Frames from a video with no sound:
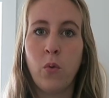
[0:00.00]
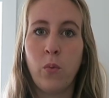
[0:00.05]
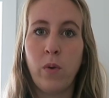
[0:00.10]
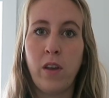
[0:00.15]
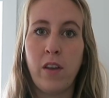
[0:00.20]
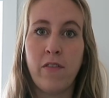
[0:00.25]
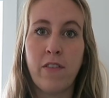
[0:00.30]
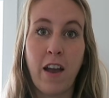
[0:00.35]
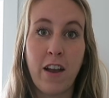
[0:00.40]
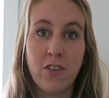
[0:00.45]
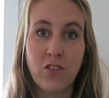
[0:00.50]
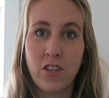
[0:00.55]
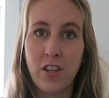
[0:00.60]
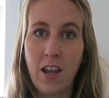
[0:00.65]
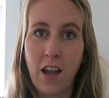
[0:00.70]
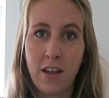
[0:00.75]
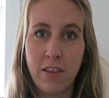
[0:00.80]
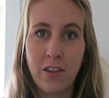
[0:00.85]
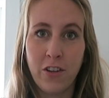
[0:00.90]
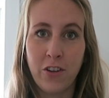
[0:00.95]
We've
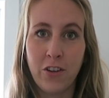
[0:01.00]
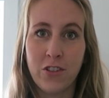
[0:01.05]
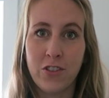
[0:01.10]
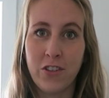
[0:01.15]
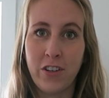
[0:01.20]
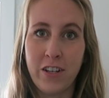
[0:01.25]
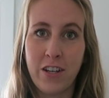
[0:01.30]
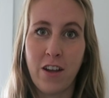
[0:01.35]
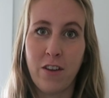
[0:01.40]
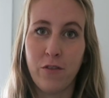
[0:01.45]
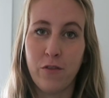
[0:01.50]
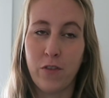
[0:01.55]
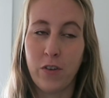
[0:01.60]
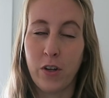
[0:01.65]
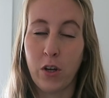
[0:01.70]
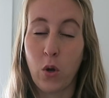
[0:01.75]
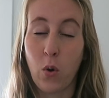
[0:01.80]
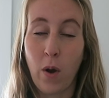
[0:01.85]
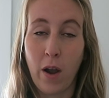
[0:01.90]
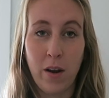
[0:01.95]
actually had the nursery done
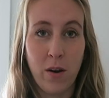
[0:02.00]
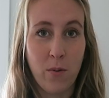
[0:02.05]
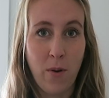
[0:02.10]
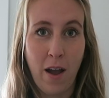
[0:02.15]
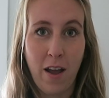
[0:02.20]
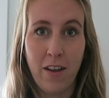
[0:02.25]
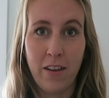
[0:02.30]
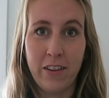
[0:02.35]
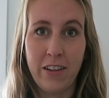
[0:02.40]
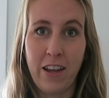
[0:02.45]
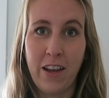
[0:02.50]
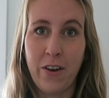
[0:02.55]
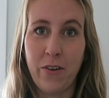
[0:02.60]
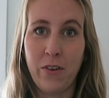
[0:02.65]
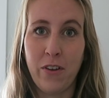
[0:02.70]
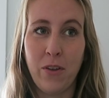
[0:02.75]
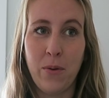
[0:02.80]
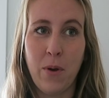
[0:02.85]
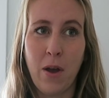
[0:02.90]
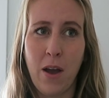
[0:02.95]
for quite a while
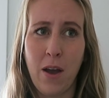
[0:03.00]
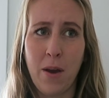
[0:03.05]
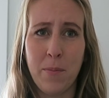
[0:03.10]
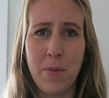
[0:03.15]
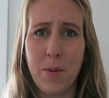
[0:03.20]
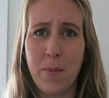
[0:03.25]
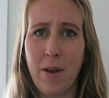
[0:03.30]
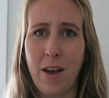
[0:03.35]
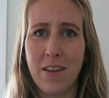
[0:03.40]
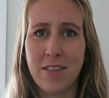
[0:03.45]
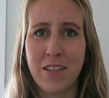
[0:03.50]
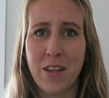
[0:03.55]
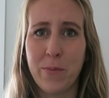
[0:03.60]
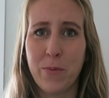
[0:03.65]
now. The past